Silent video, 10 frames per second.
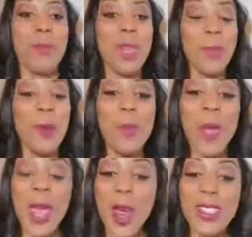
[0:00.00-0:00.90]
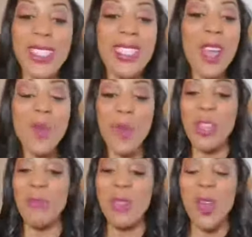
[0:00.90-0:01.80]
Be prepared. Stay
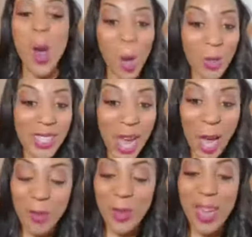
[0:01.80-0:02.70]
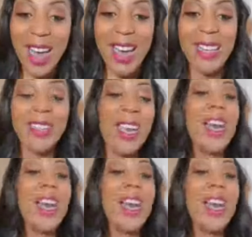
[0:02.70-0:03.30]
with me the whole time, you guys.